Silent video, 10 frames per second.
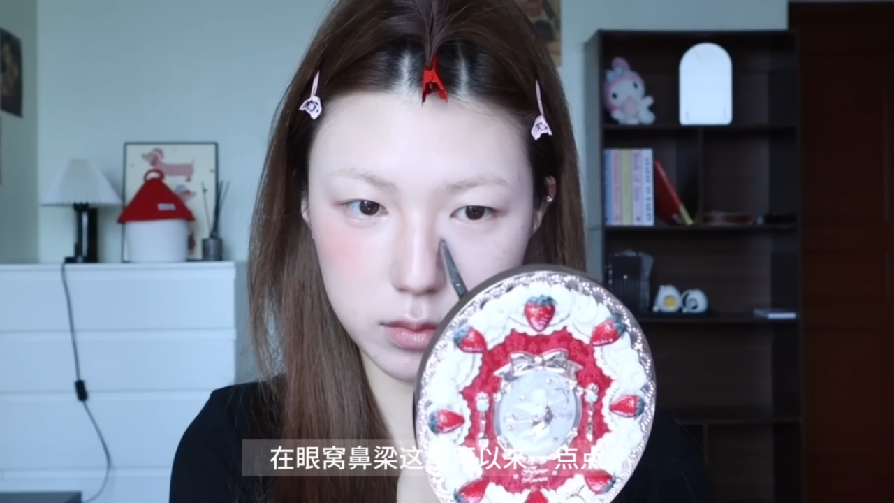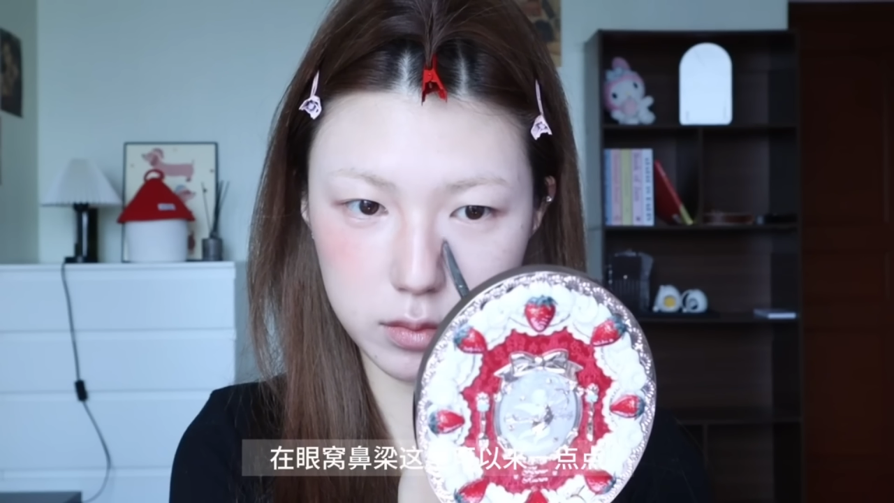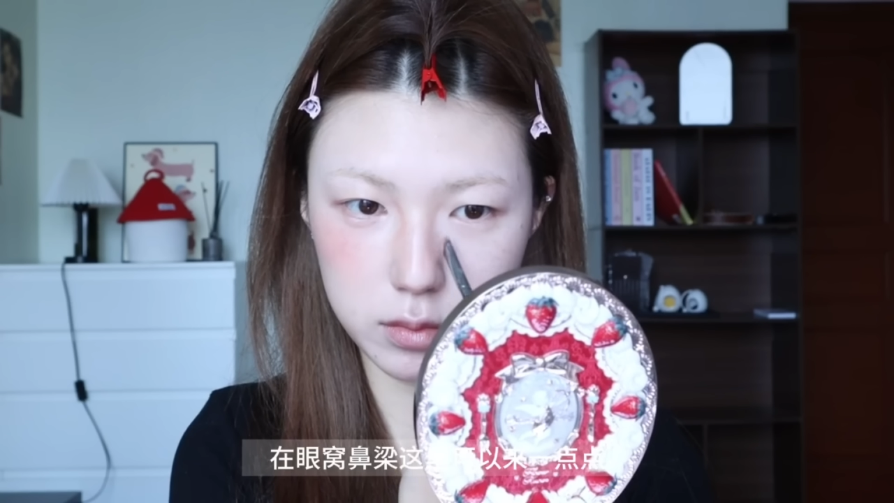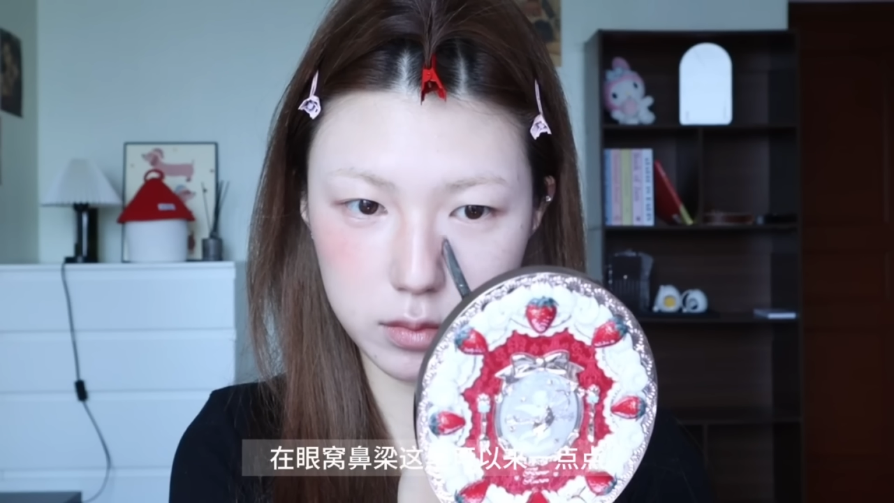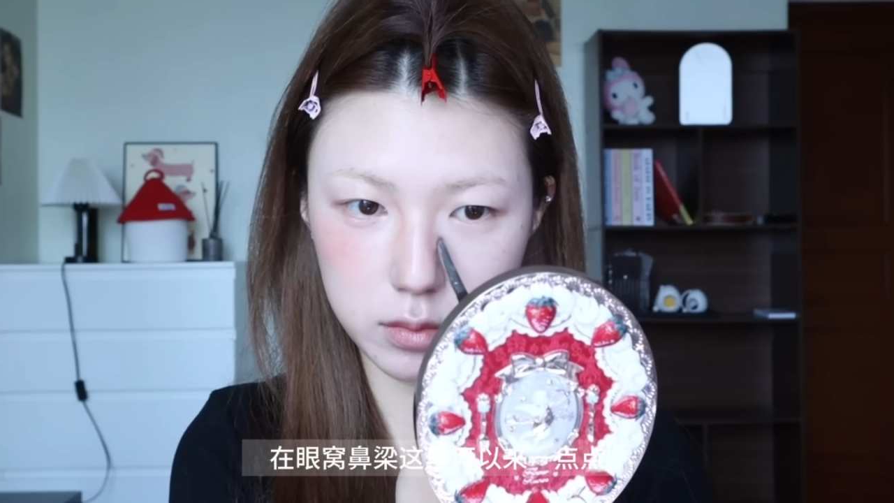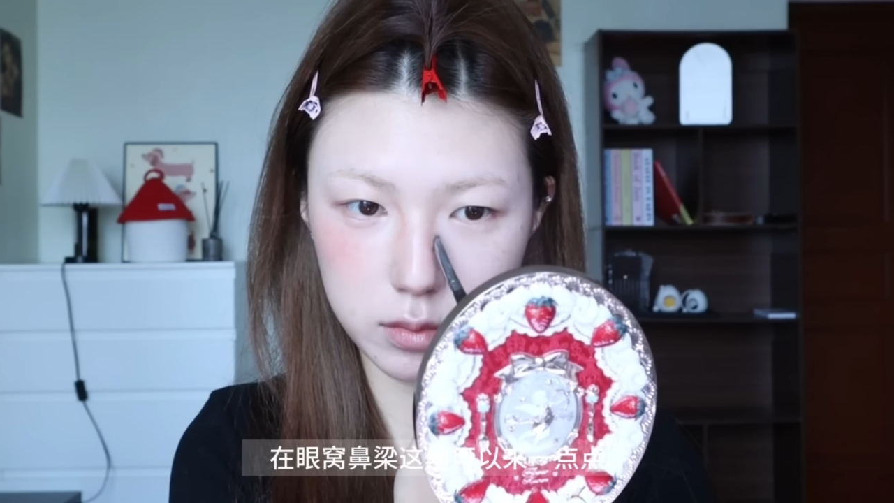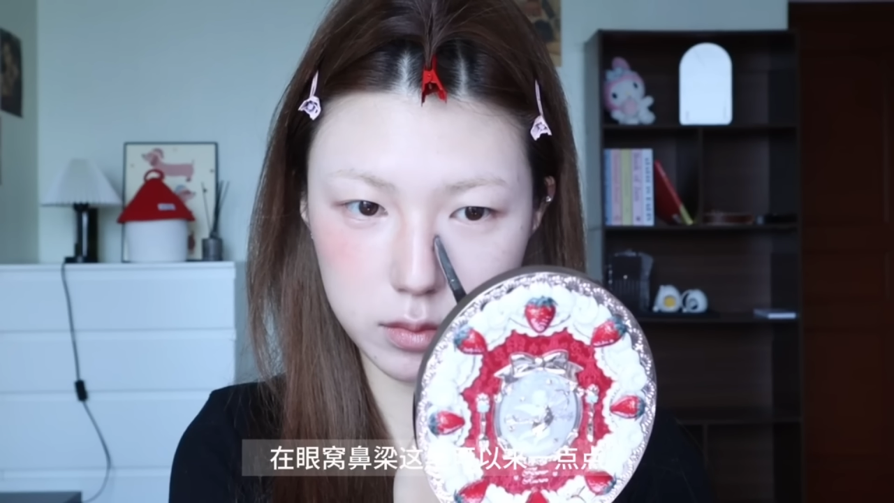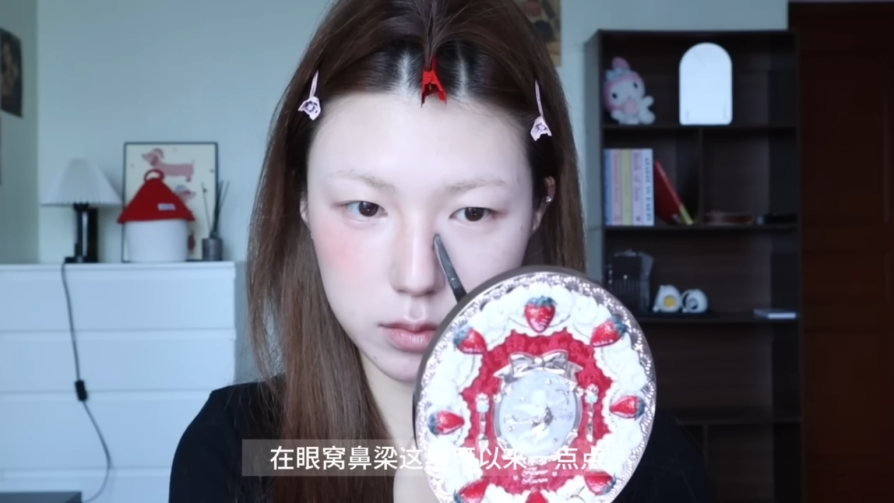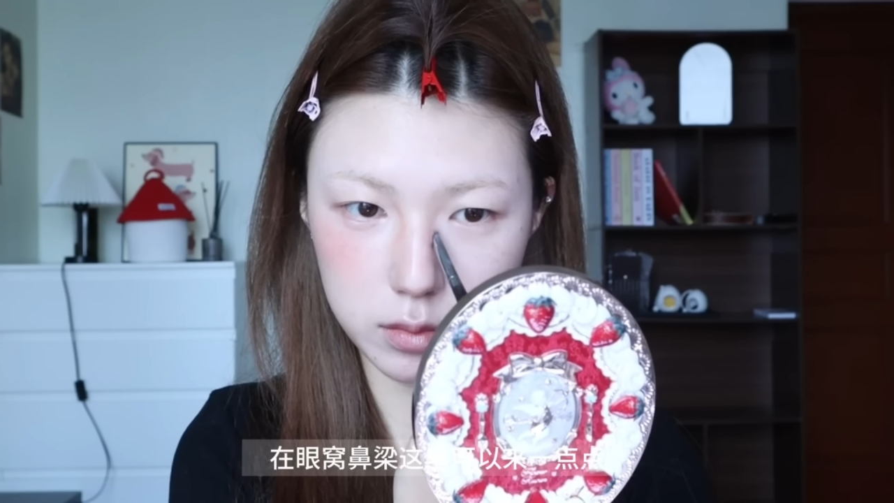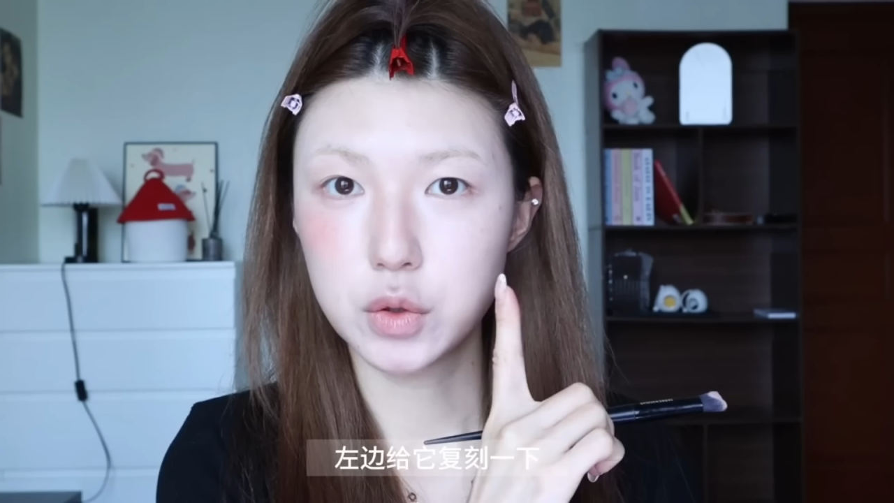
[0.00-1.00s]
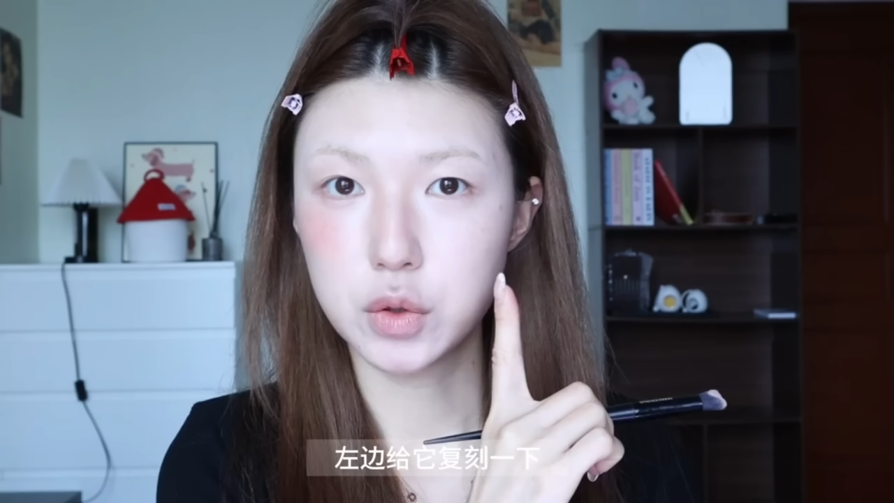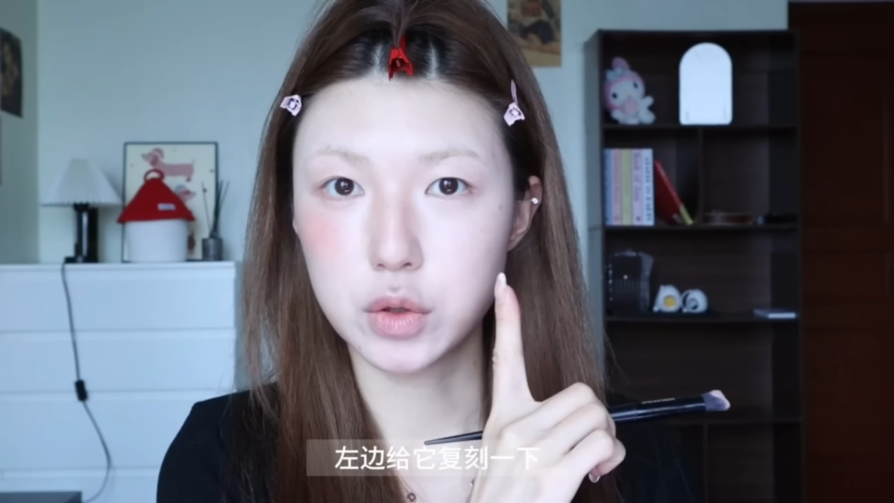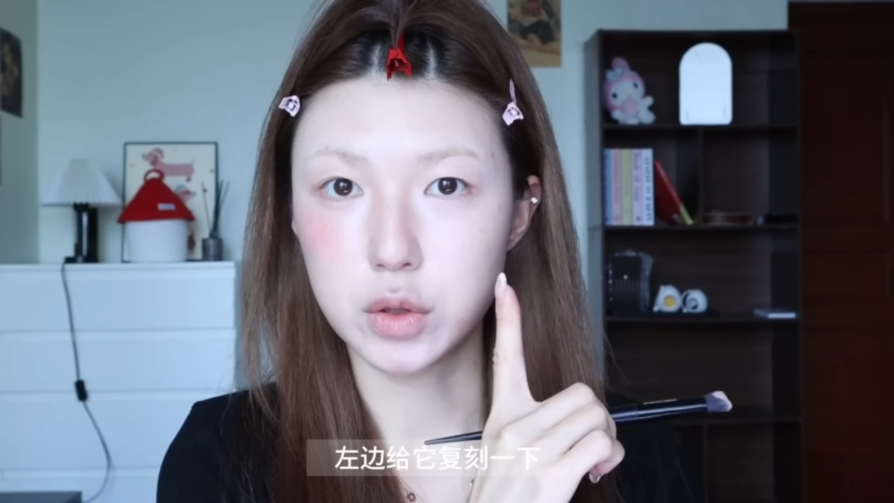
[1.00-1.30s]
skin-like flush,